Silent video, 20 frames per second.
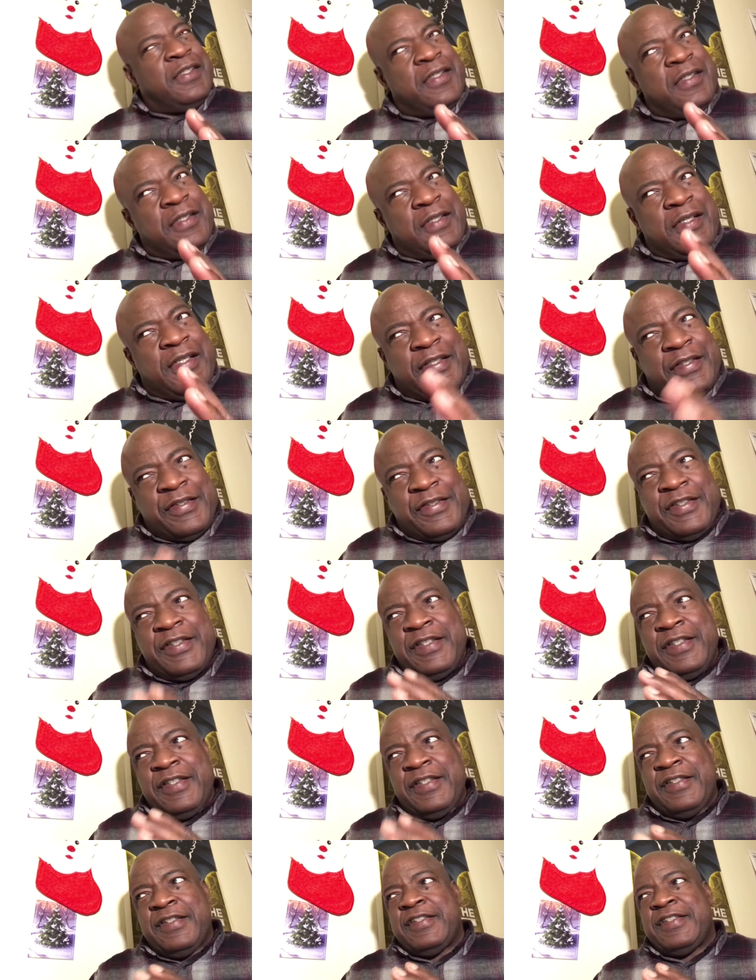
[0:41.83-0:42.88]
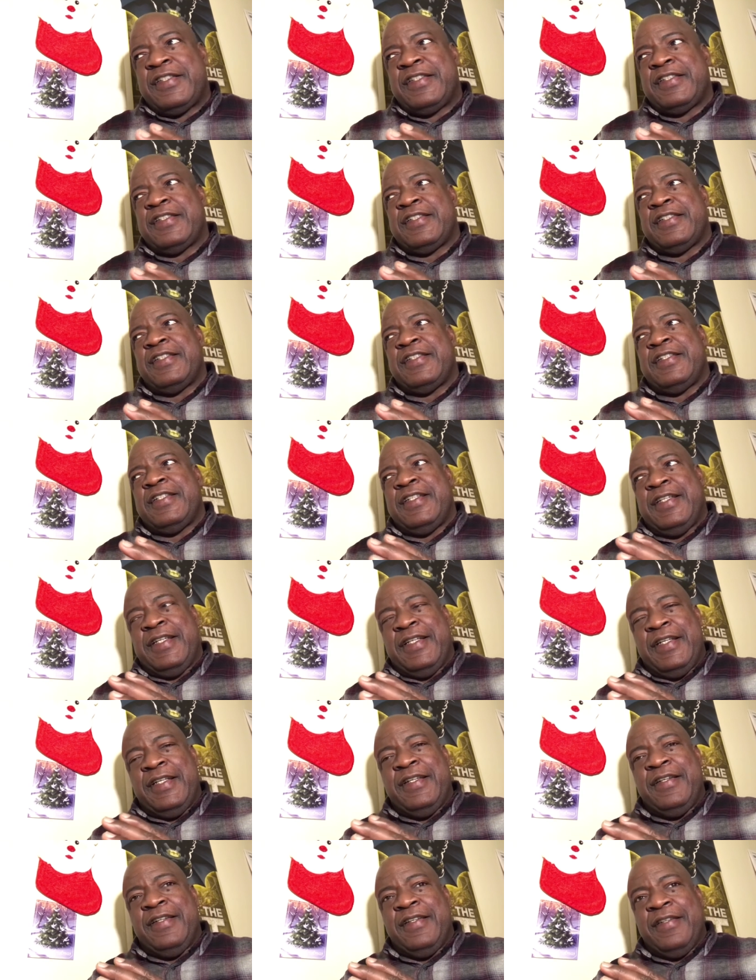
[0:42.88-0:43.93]
in a sense,
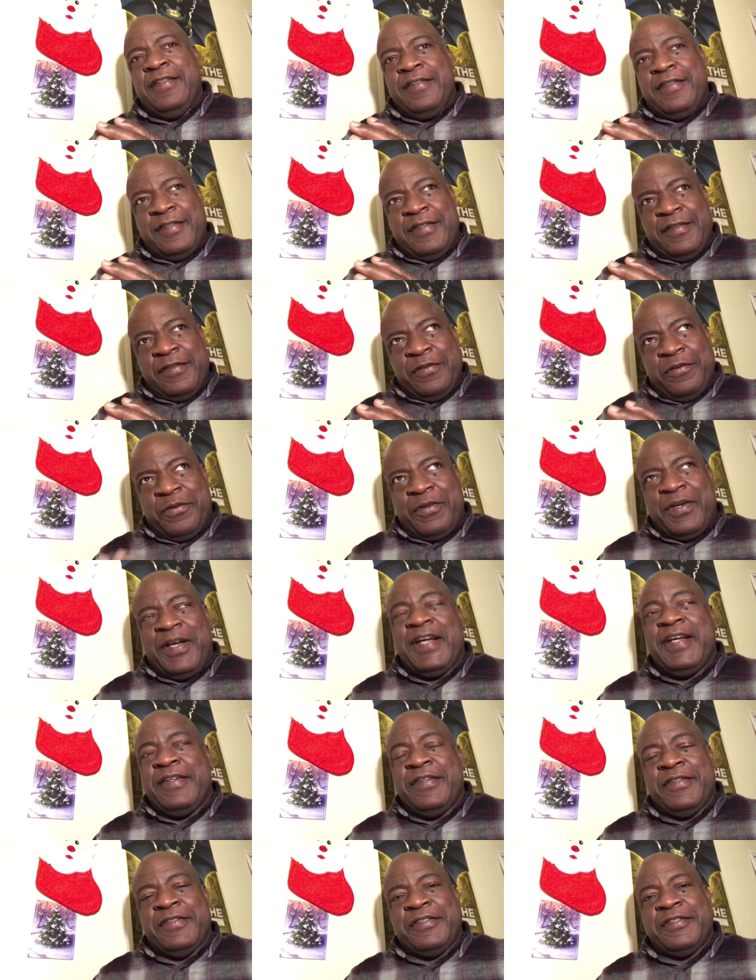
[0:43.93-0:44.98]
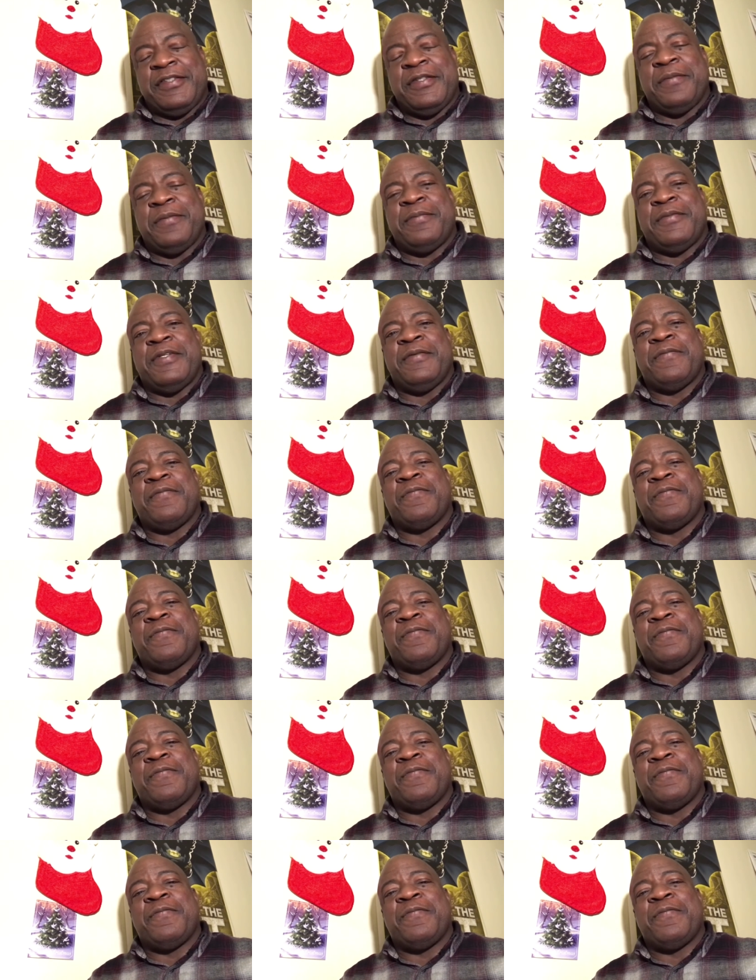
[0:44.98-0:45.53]
he's right on something.